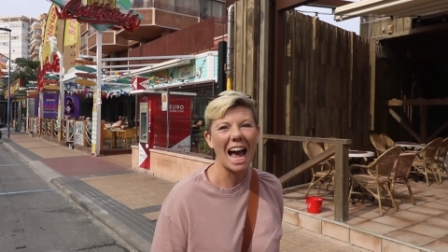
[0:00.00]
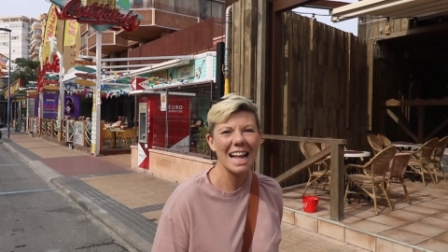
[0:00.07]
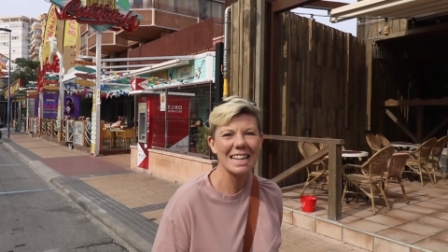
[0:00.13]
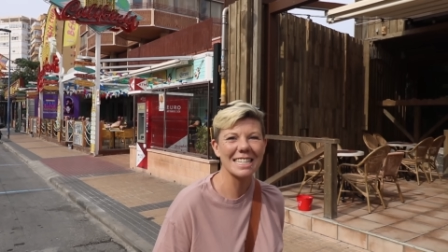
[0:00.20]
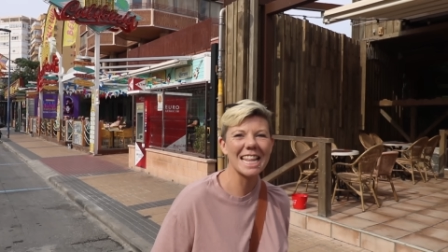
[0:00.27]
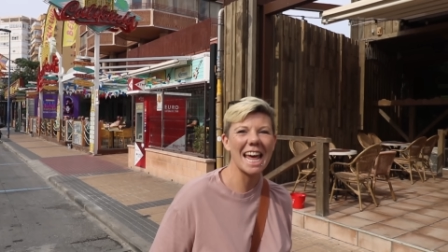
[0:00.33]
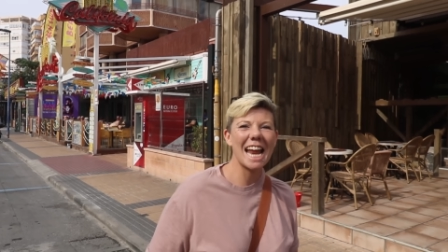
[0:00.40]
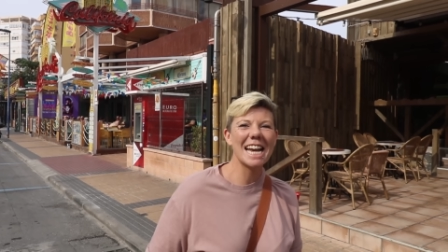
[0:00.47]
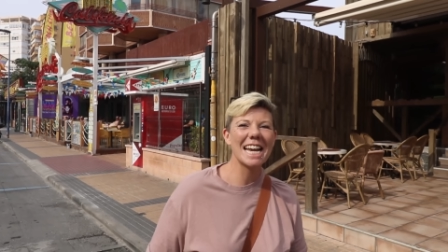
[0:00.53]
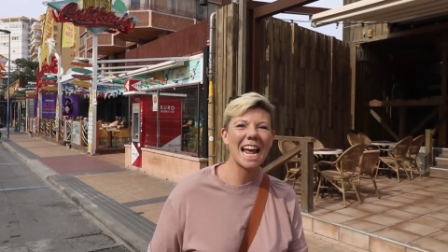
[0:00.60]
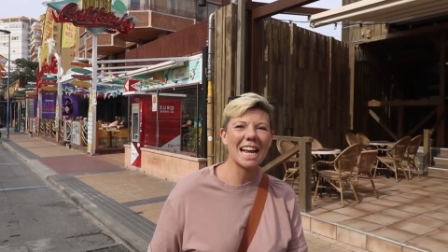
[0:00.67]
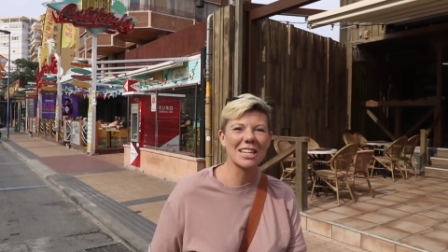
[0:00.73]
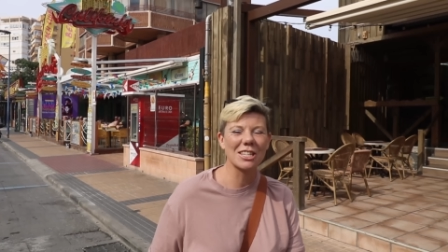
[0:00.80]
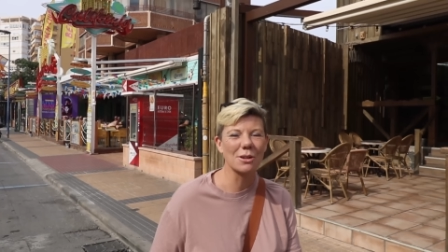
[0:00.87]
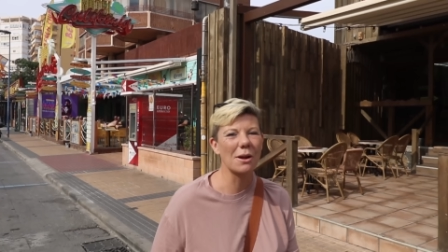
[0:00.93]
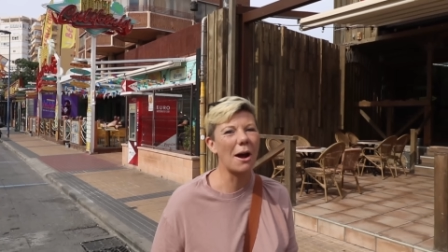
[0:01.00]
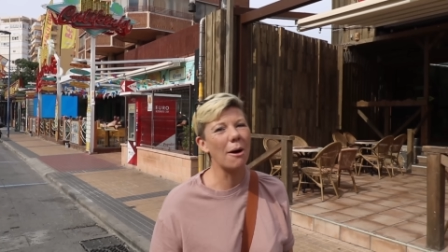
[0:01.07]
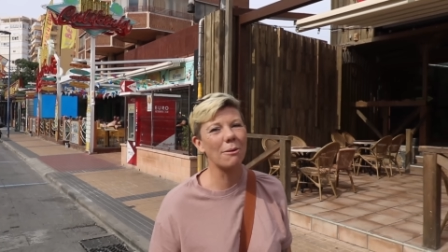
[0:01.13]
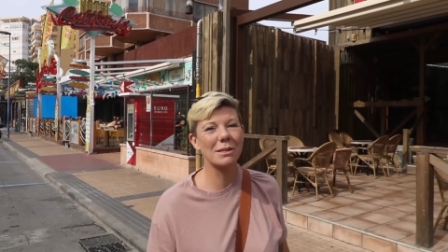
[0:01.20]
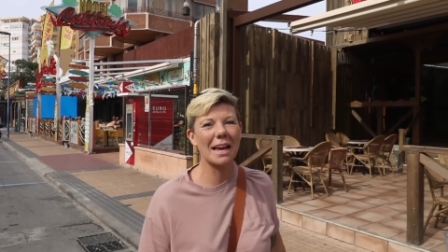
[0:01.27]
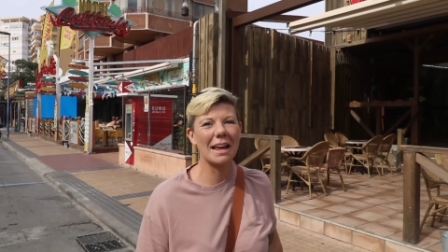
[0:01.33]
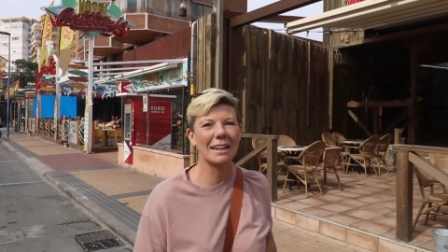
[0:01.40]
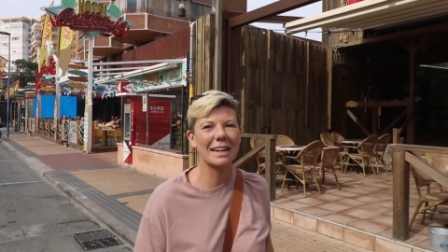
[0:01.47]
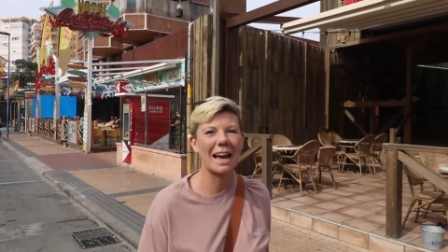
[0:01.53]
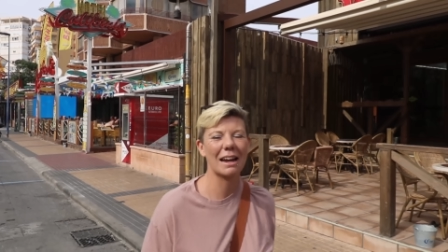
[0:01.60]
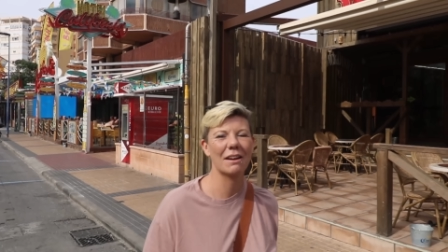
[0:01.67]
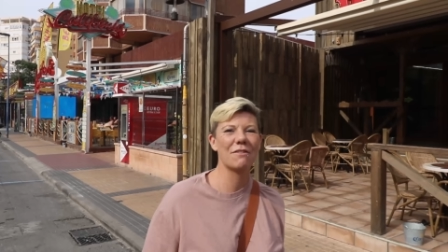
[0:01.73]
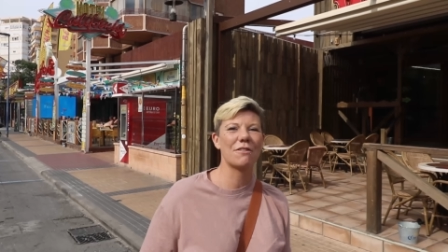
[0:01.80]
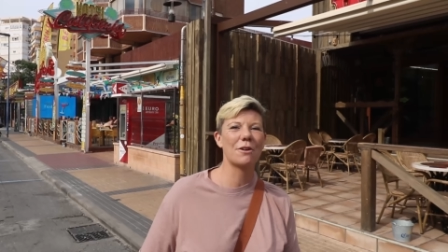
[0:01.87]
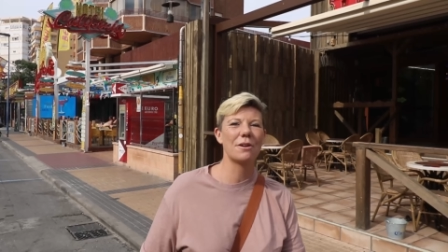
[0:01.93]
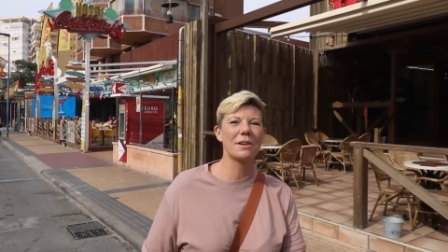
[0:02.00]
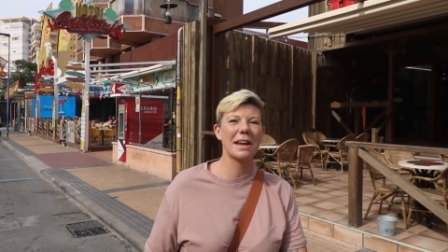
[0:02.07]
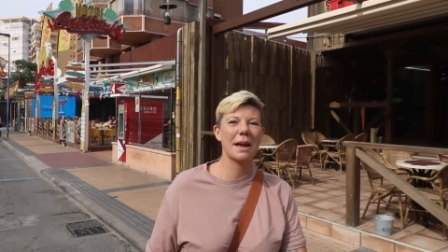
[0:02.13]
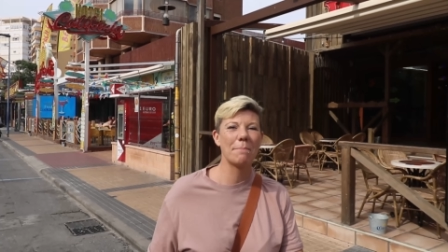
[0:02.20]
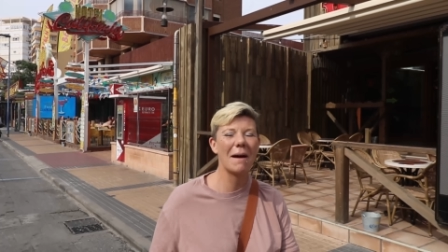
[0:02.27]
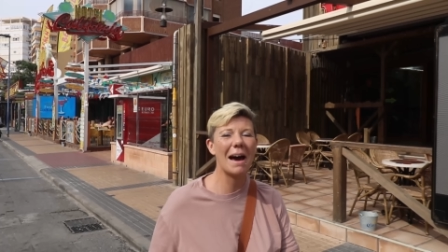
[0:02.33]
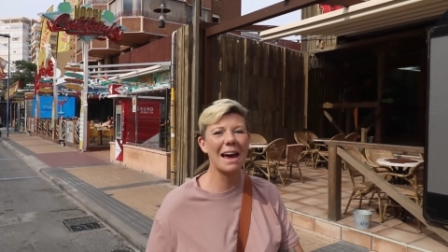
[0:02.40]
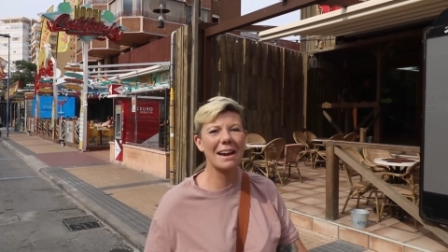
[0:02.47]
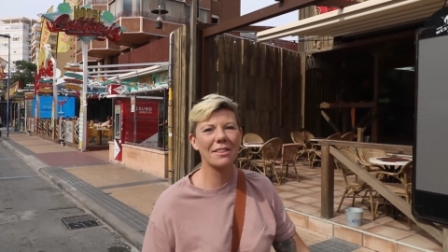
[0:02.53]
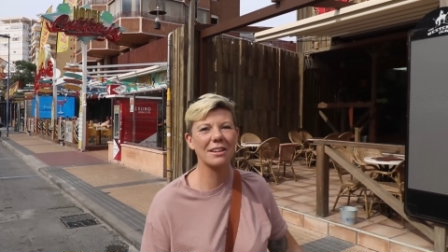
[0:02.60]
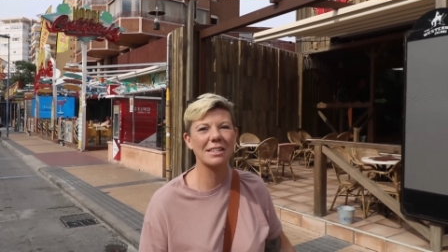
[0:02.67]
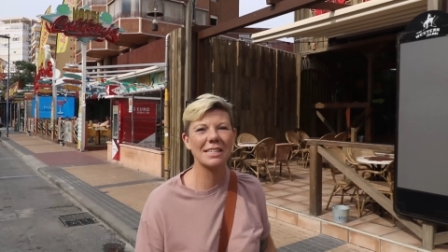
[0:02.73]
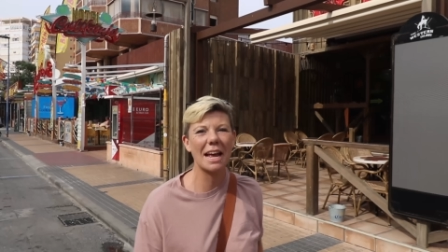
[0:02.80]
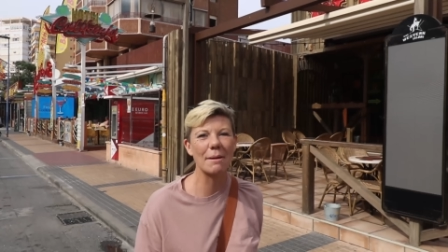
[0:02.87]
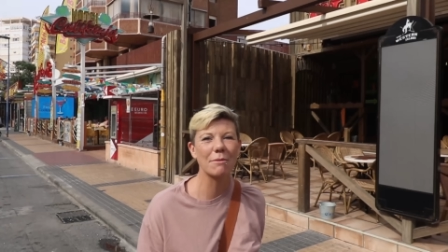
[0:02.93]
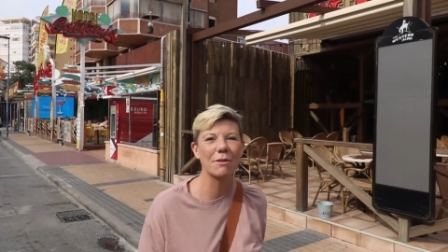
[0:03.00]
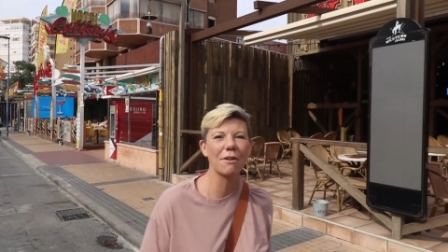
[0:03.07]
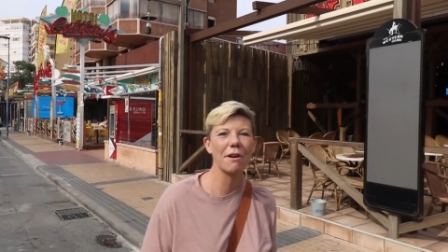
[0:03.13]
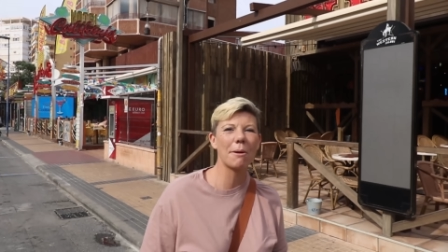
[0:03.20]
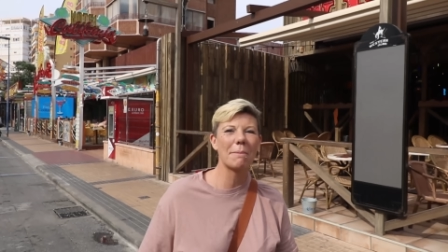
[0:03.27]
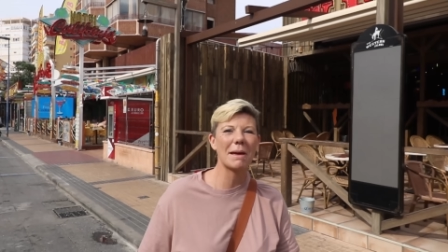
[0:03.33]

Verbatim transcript: And then next to the Hotel California, part of the same group,